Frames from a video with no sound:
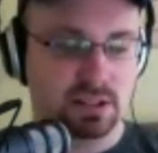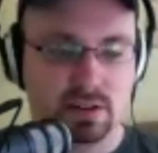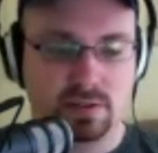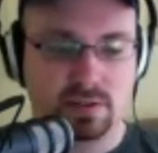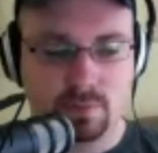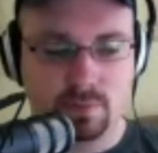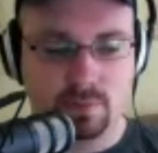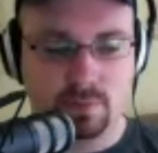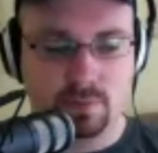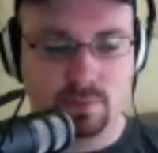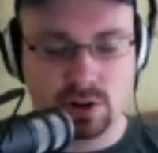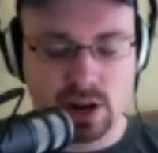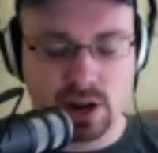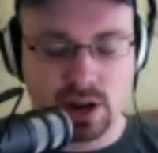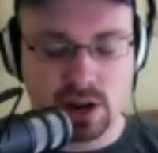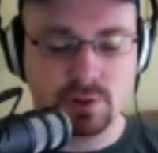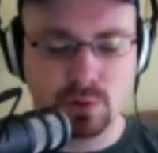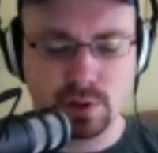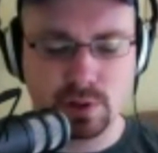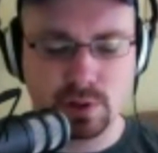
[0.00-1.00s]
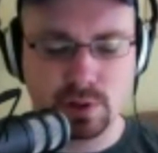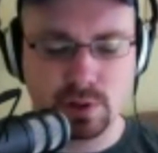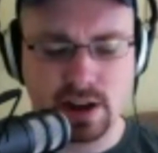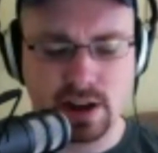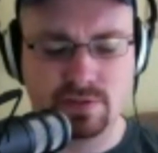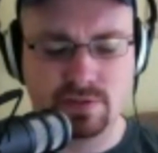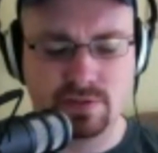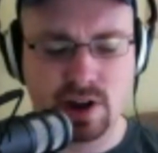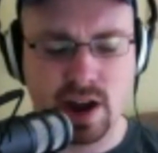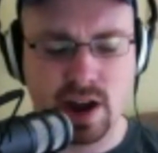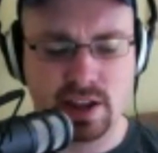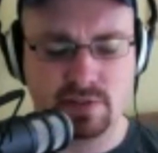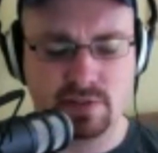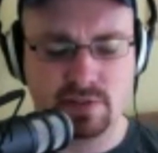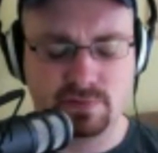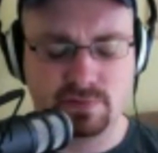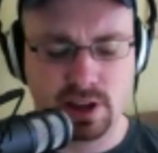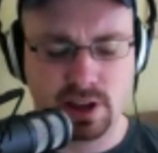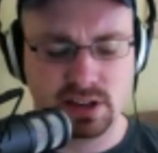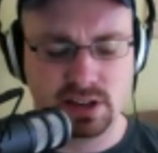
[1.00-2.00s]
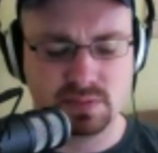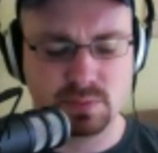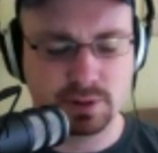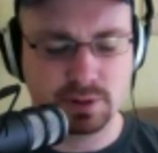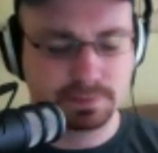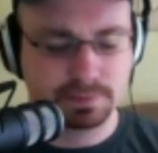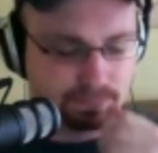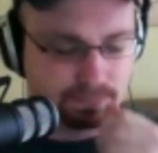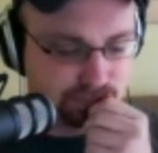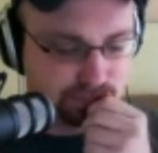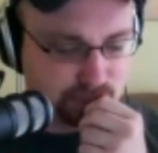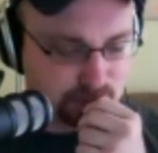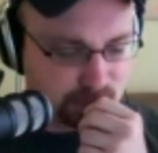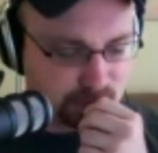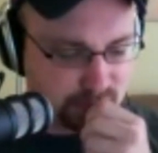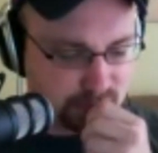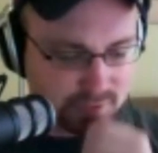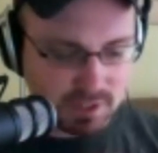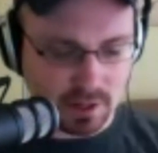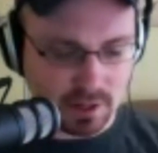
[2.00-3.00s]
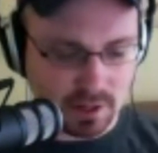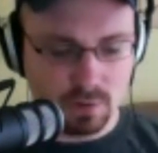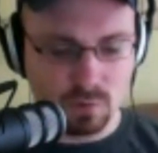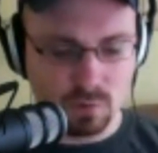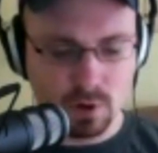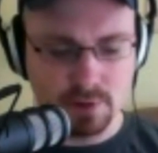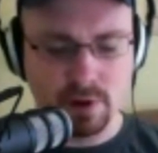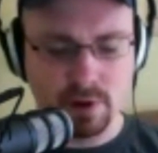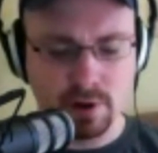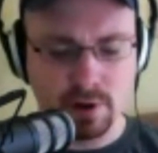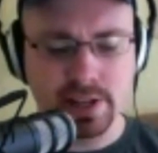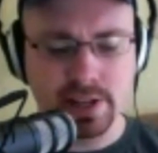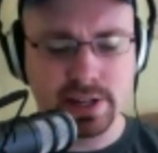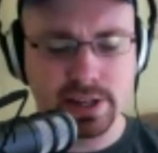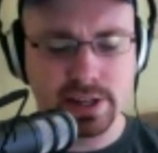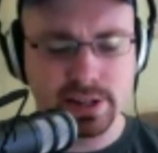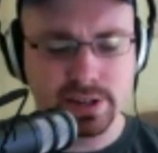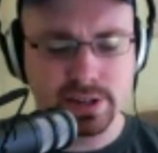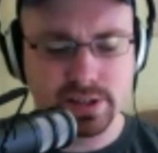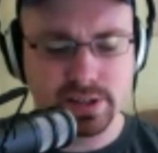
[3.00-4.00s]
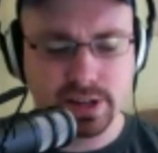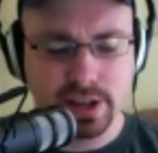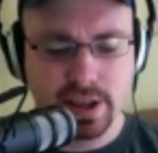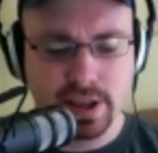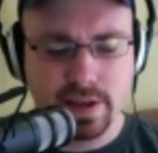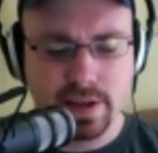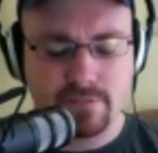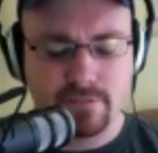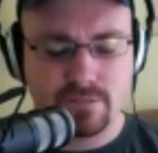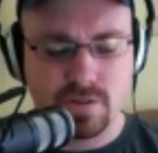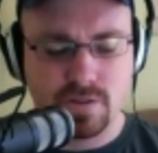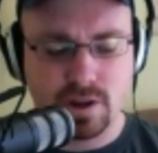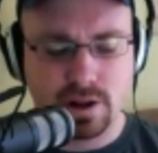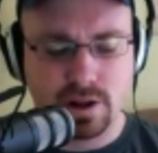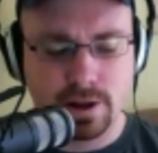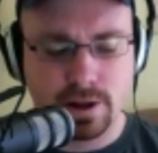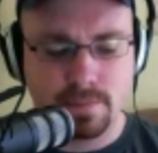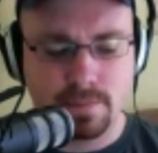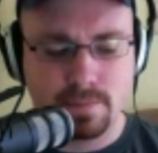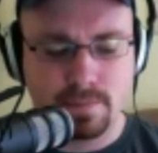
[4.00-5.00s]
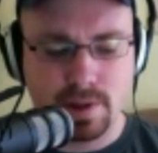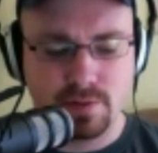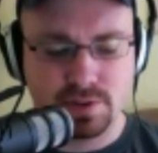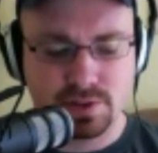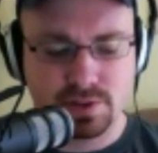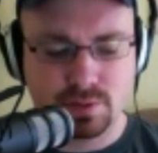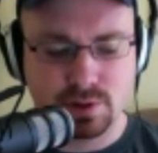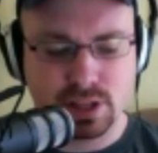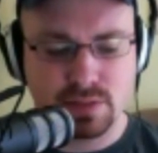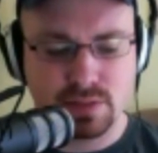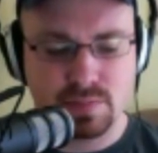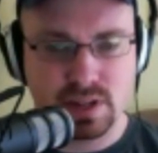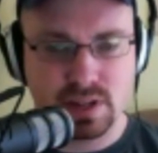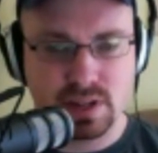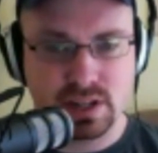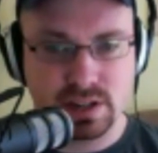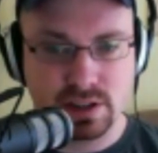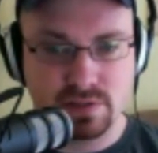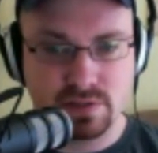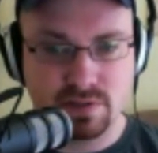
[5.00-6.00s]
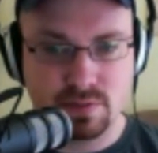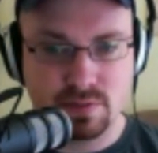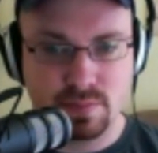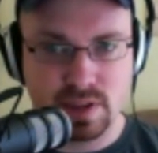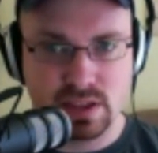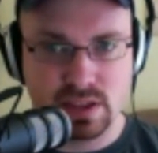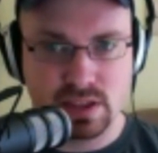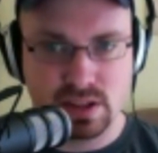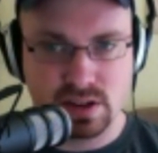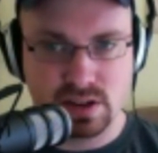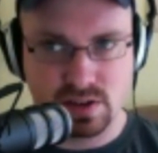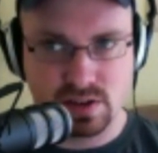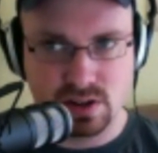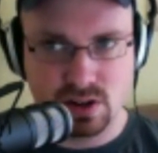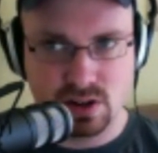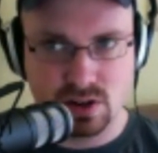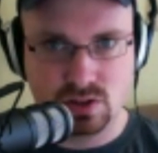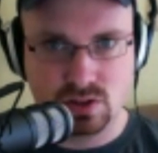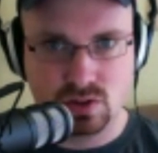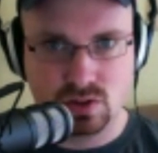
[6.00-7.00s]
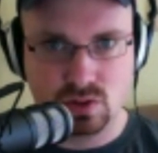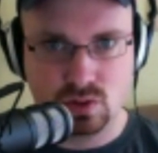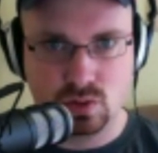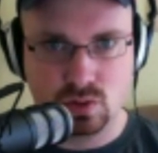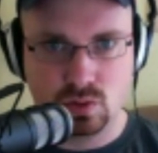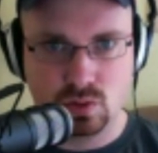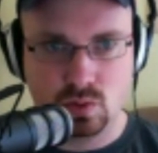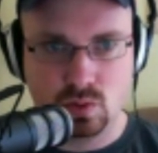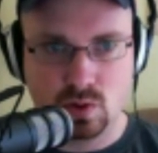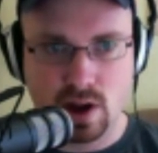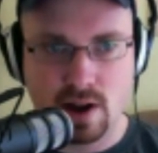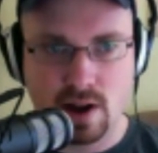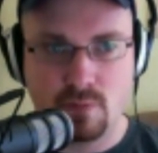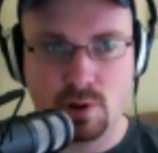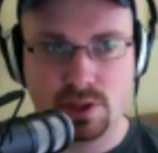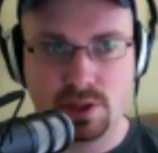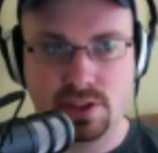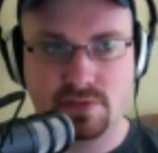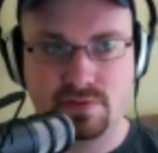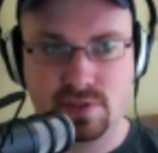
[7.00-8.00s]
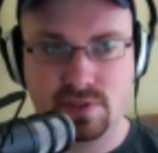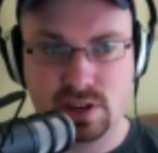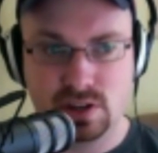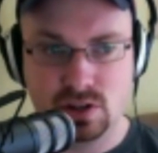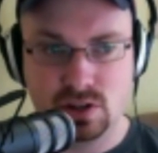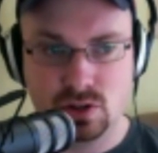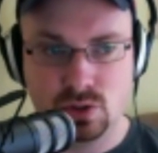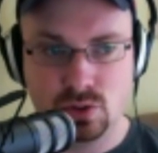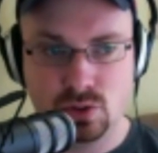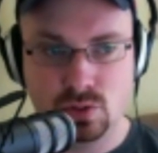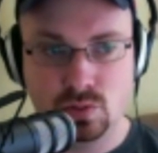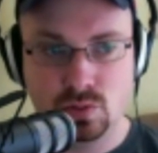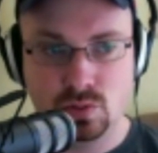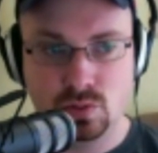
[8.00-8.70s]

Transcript: we're kind of doing that in a variety of ways, but one way is it was a really big deal for me this year I want the venue